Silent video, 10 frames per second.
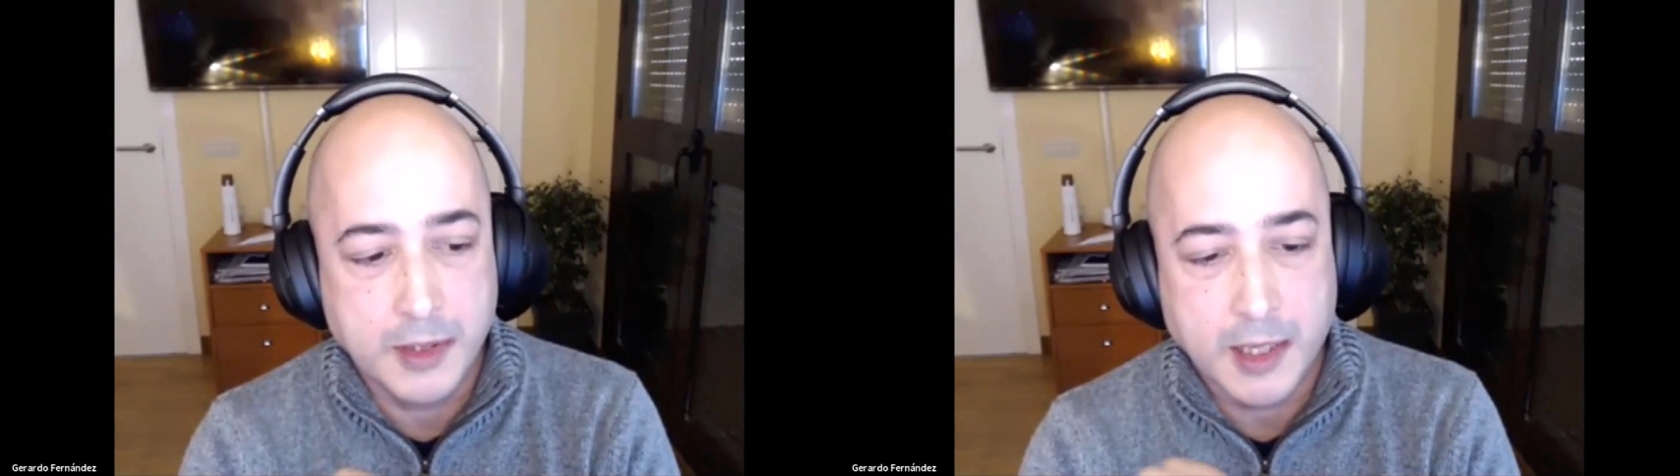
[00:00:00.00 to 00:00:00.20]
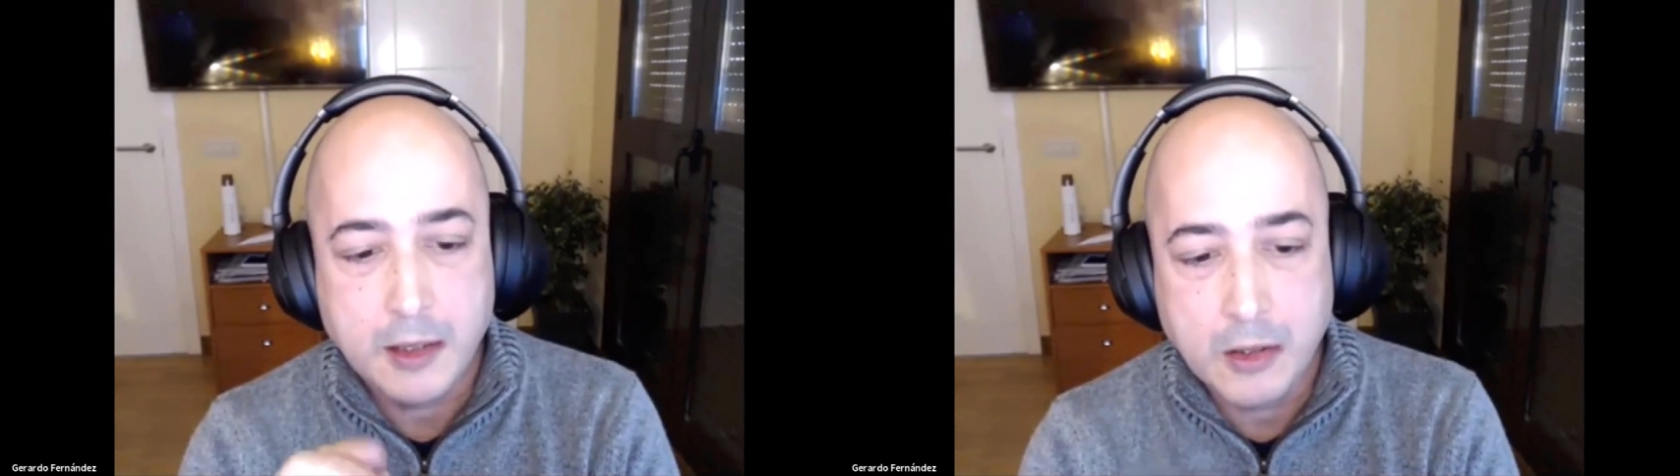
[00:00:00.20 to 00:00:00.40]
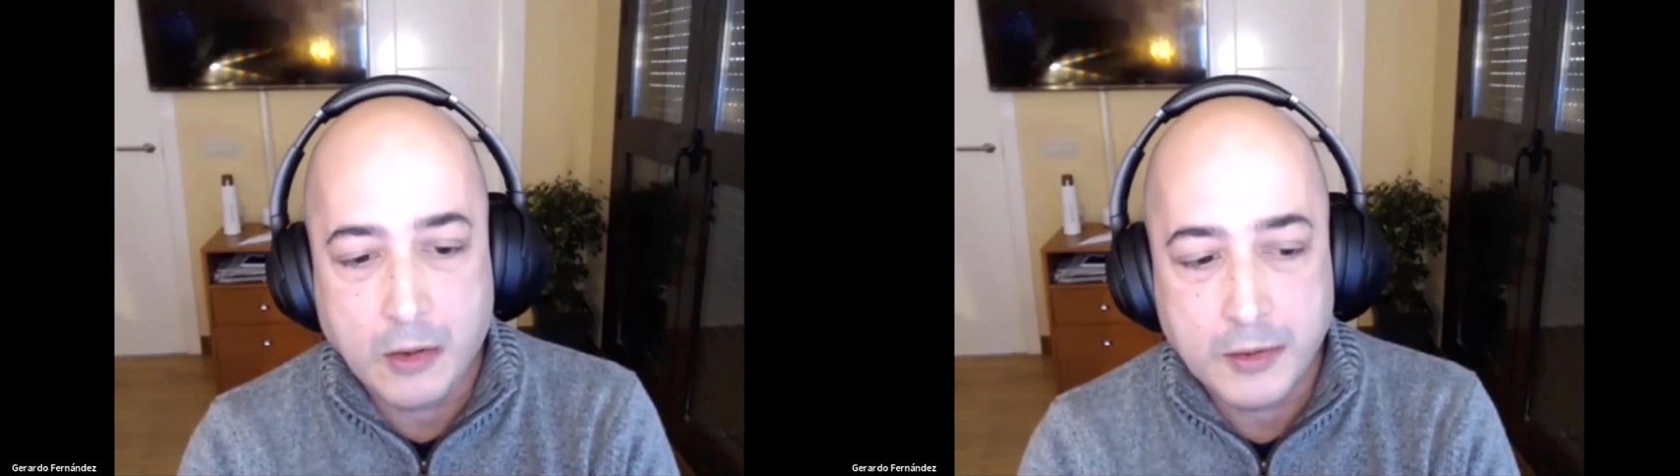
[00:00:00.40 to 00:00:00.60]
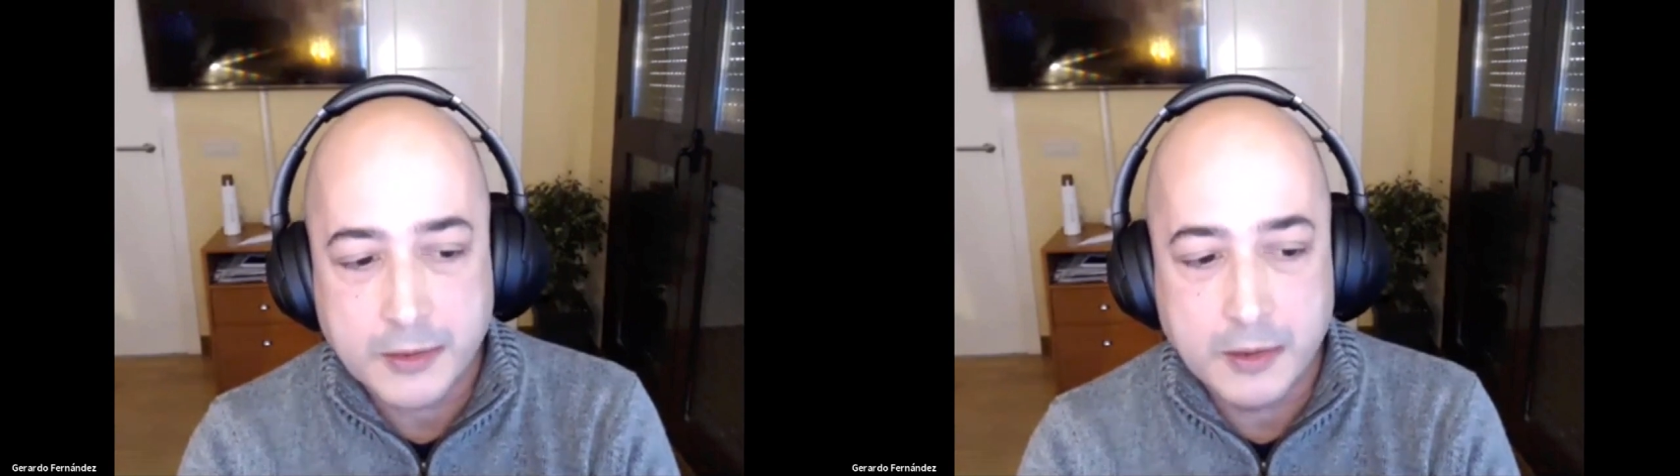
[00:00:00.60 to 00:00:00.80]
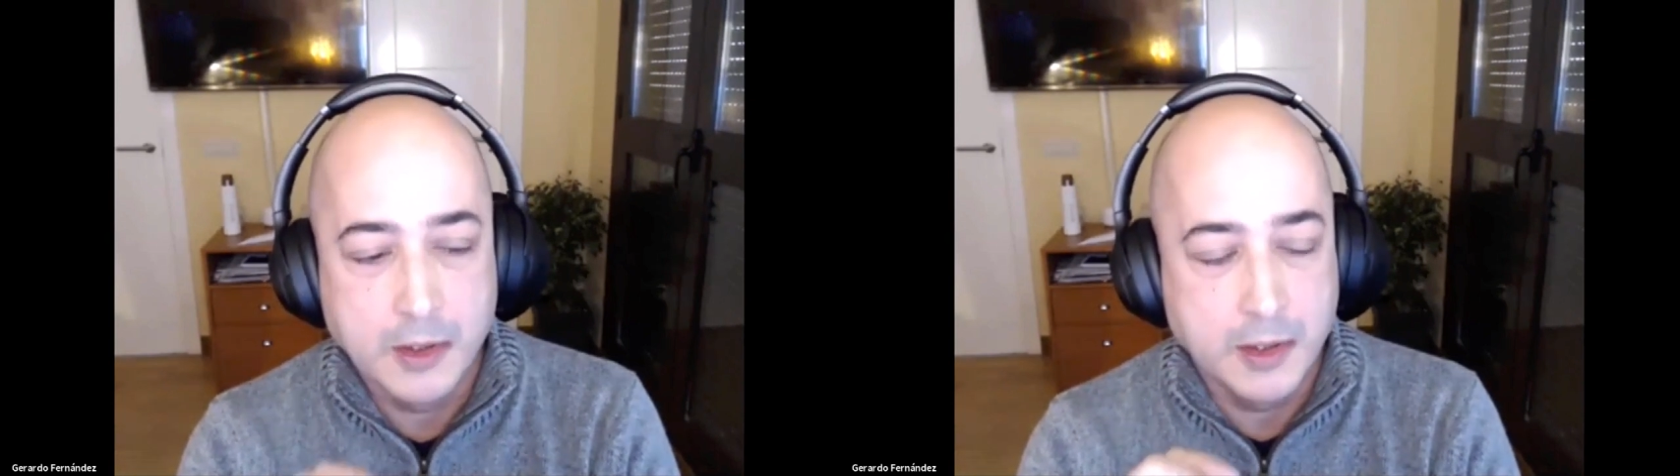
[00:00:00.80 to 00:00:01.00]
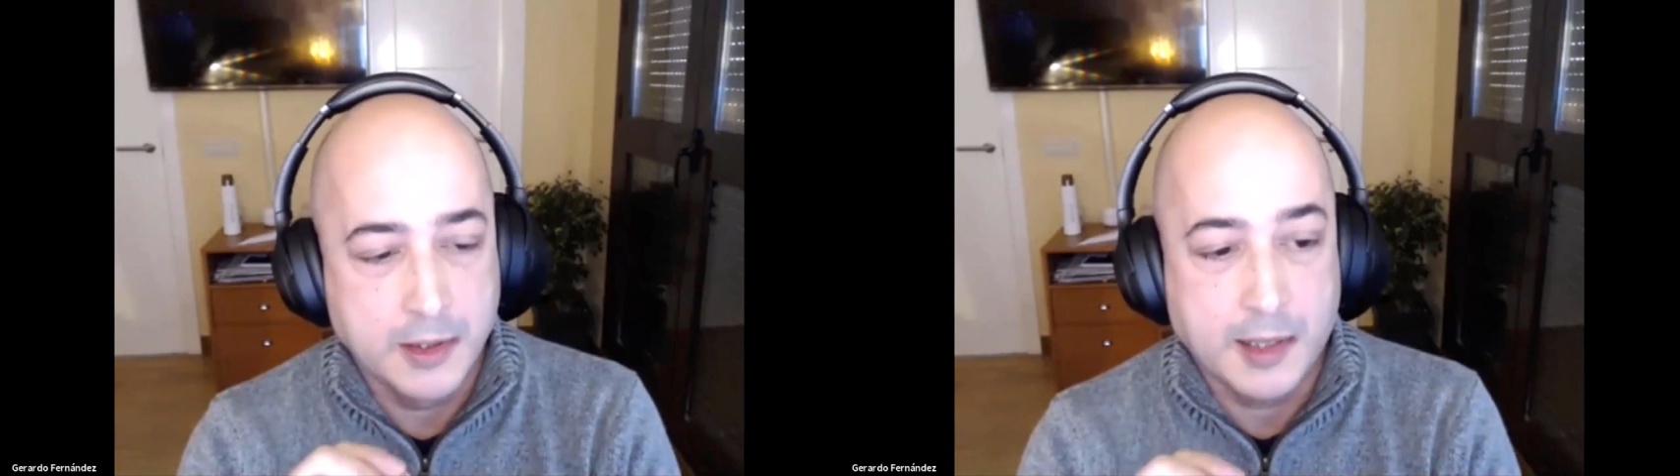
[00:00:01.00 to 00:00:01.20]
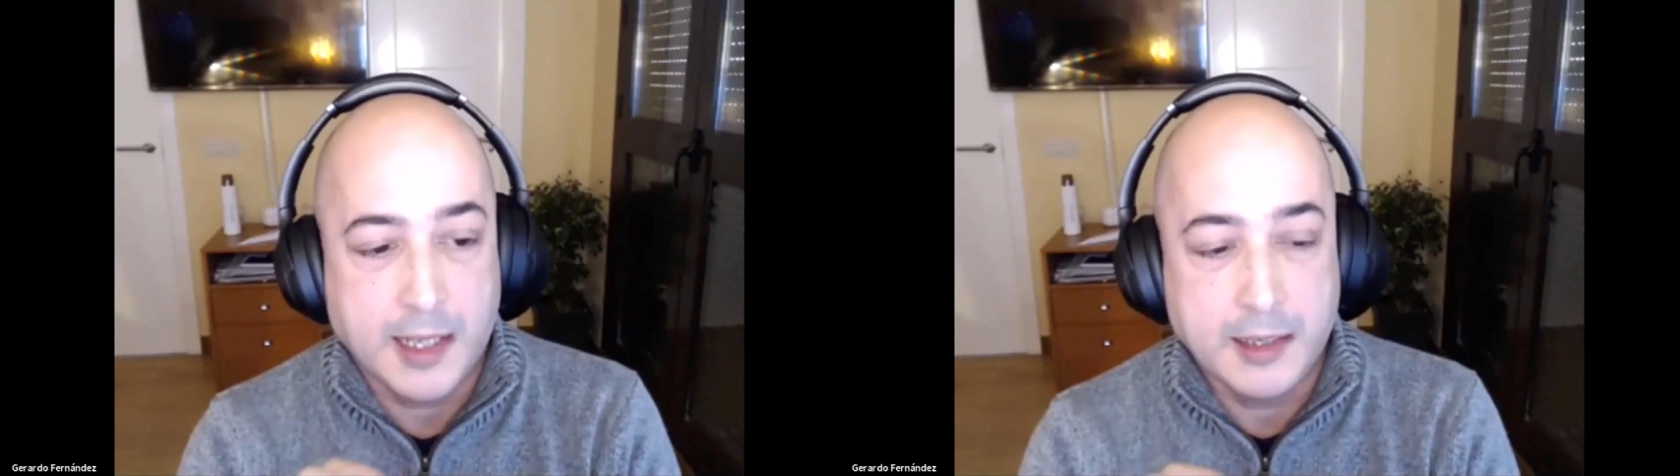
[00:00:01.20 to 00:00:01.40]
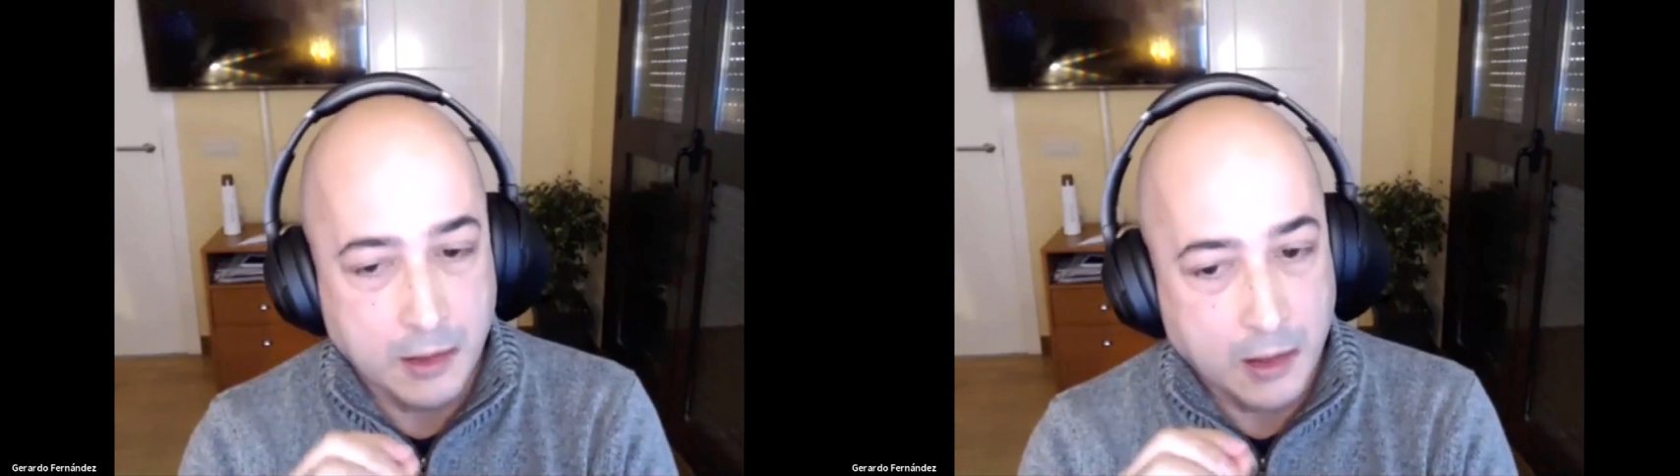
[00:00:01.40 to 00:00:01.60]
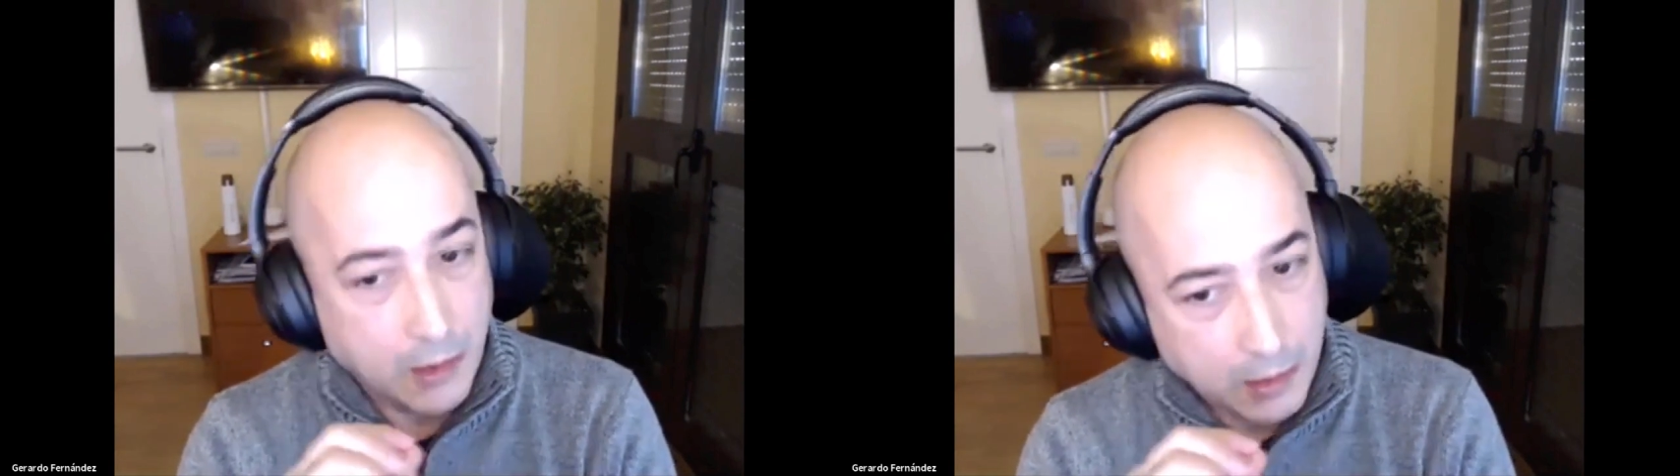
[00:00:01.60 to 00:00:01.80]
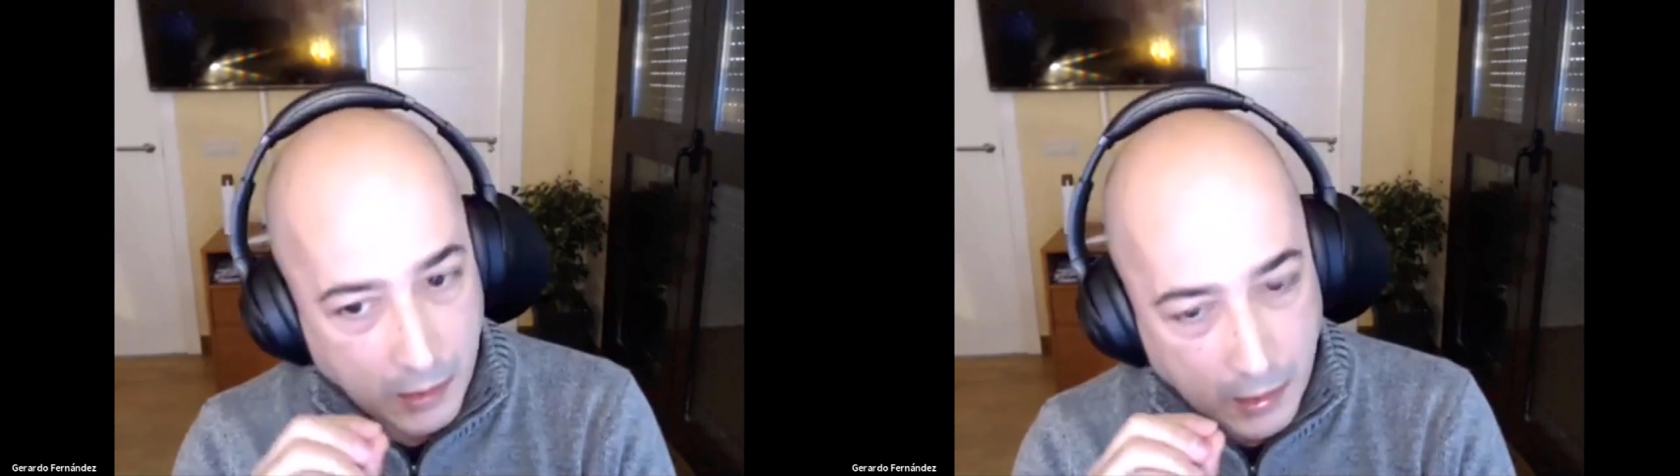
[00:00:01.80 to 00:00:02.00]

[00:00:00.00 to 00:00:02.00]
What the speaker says: ignore and not.